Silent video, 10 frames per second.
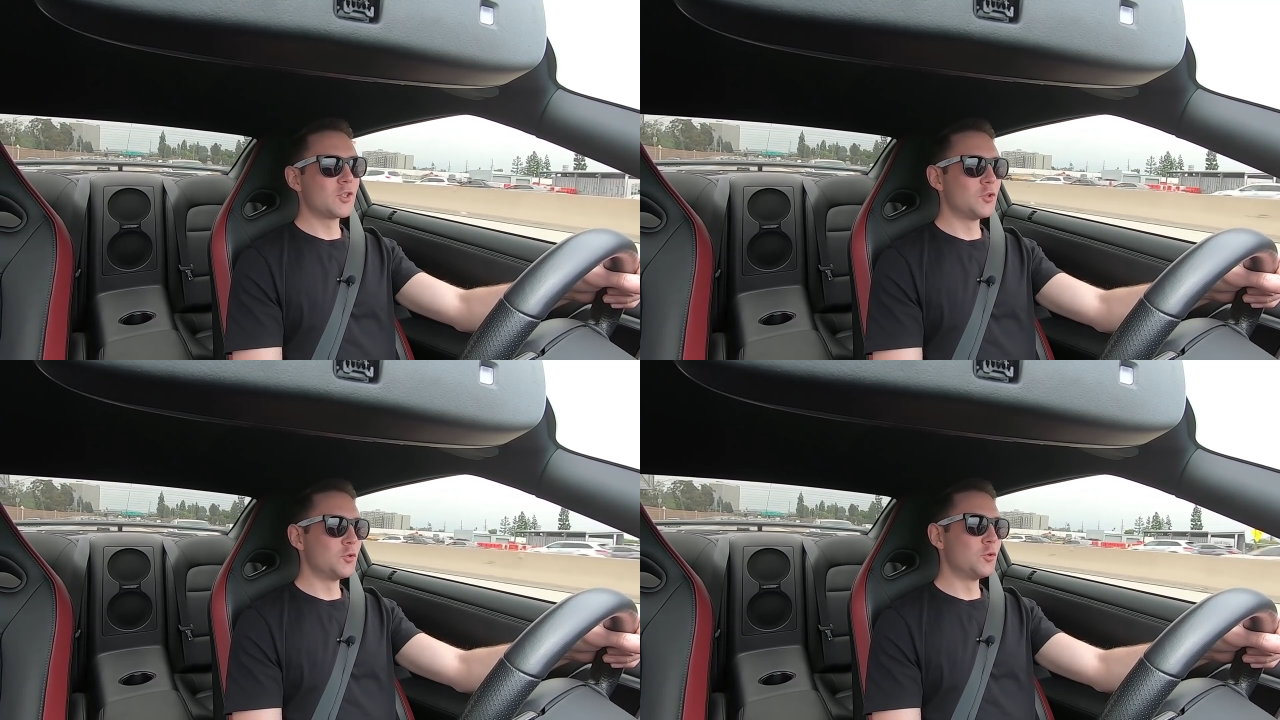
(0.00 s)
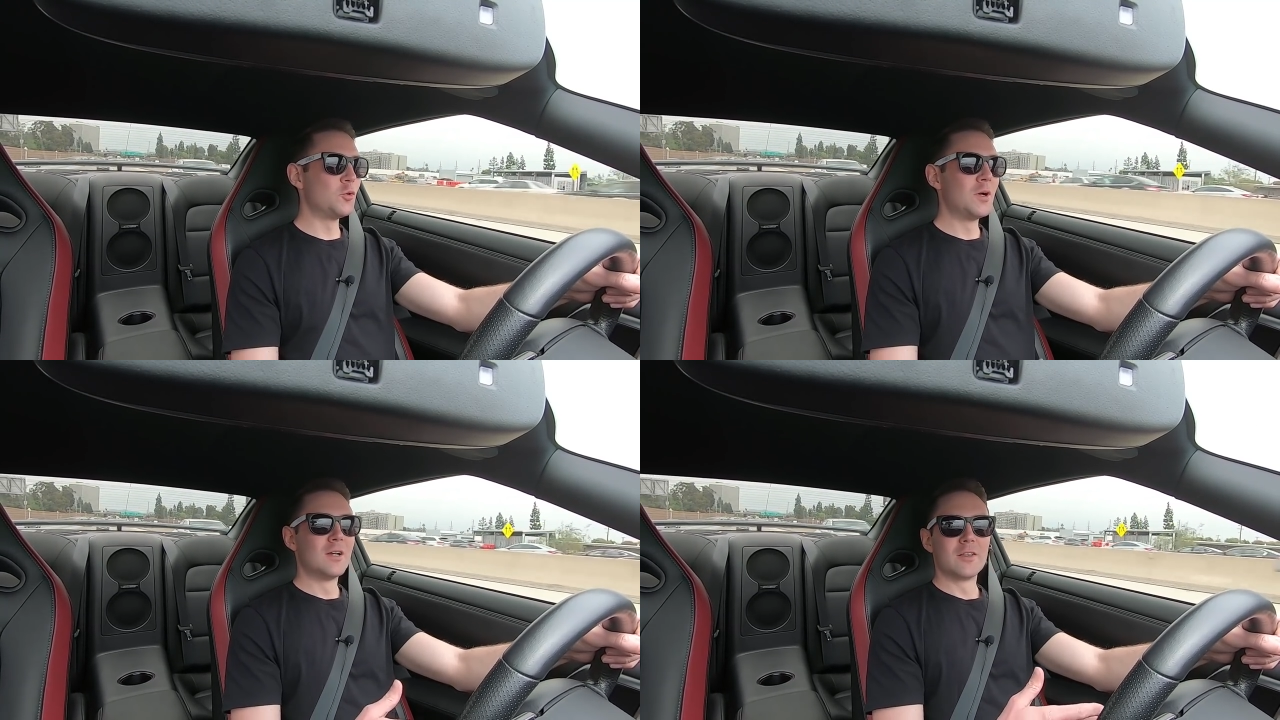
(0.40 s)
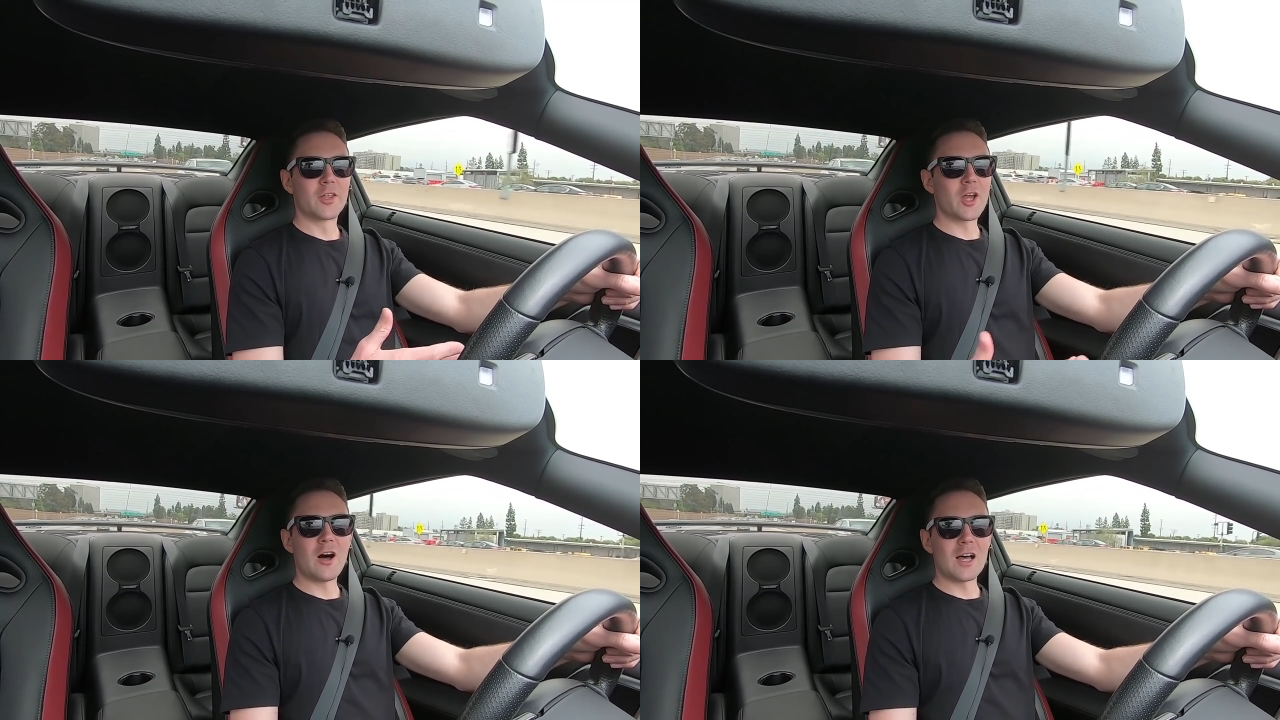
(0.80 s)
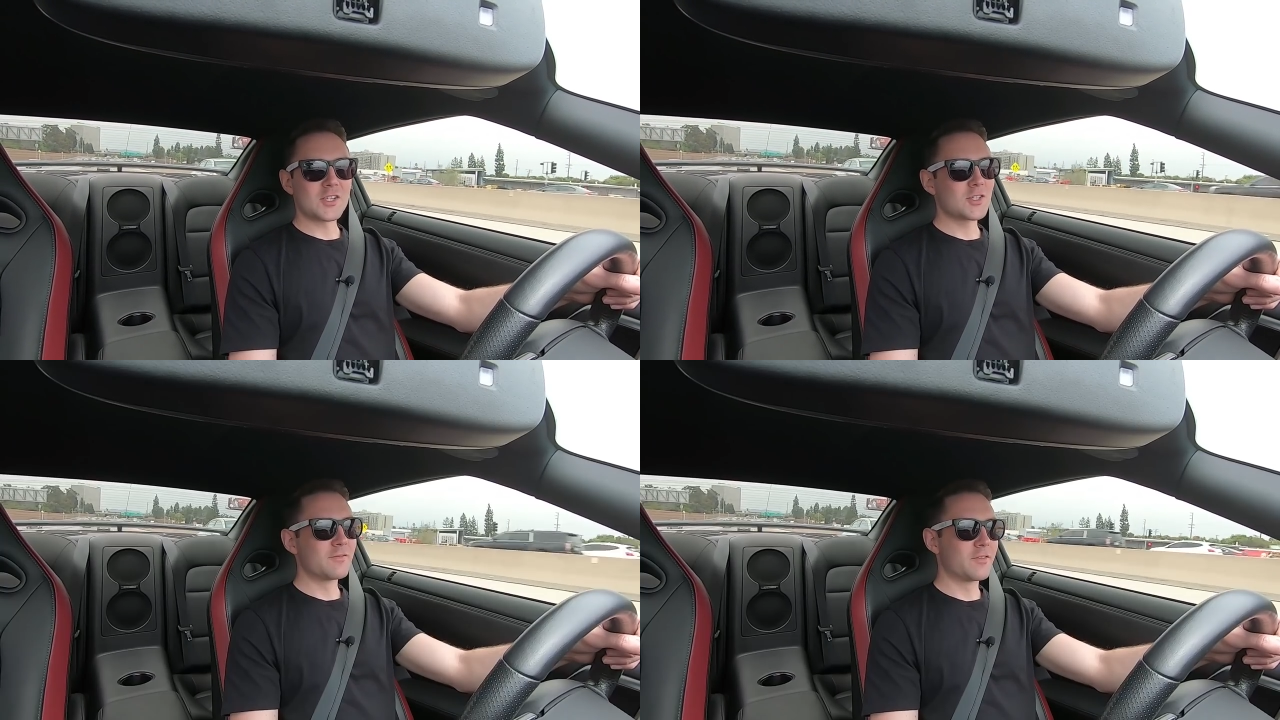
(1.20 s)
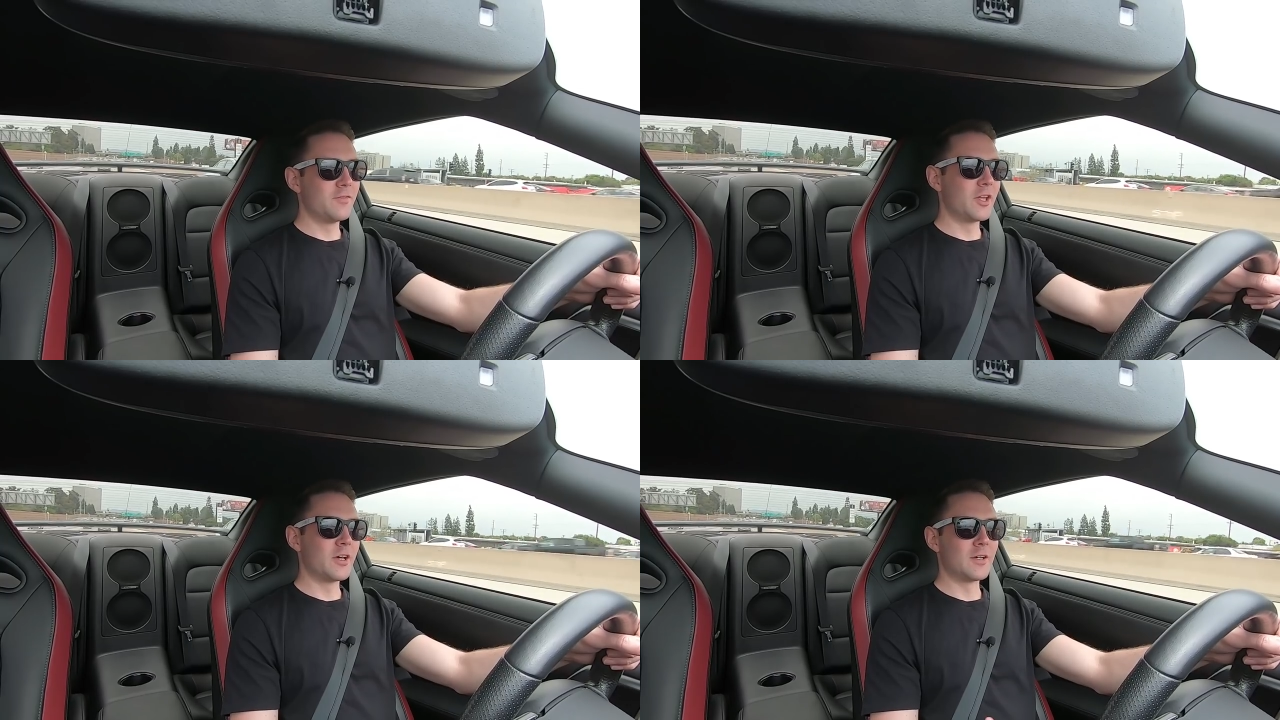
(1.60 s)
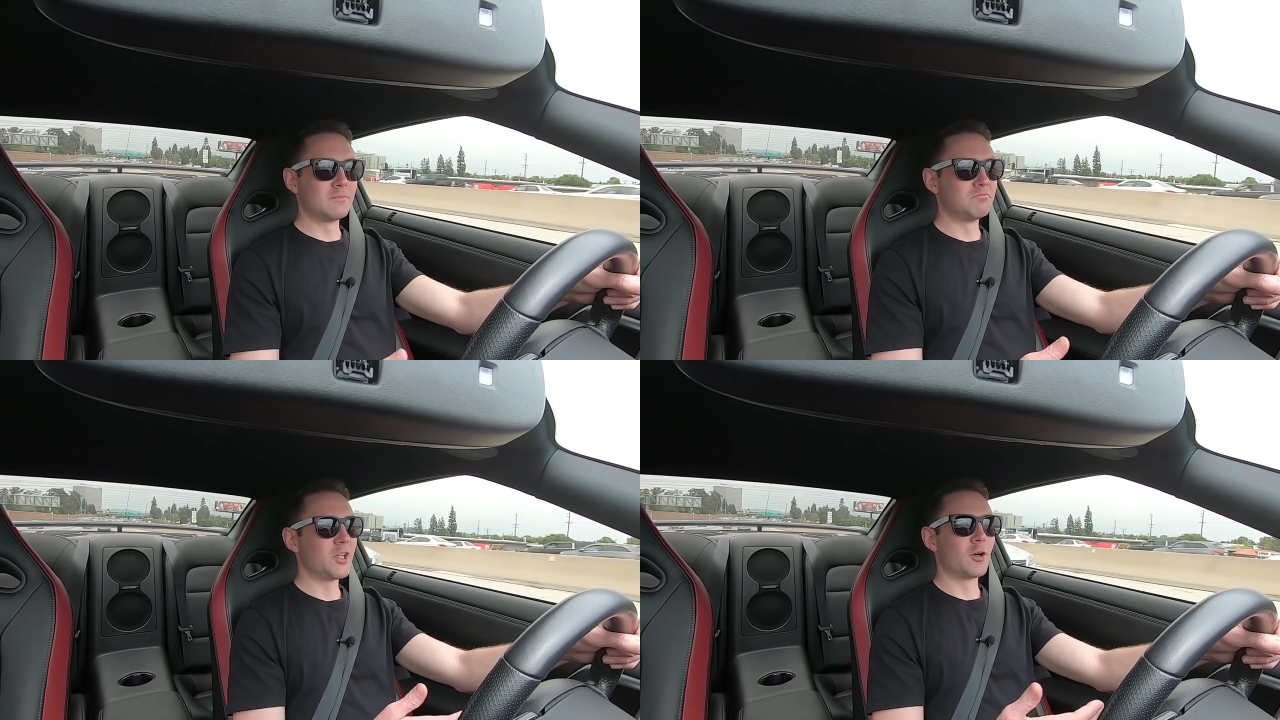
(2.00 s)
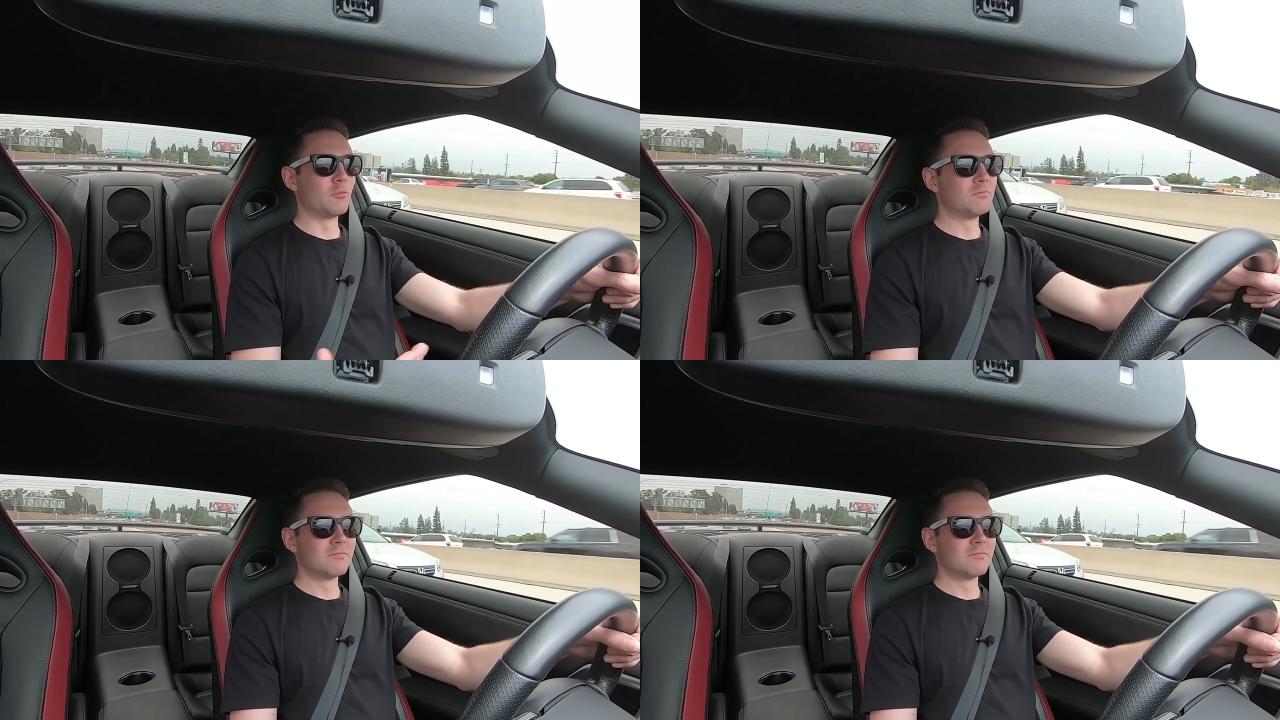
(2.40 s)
to the cost of the, you know,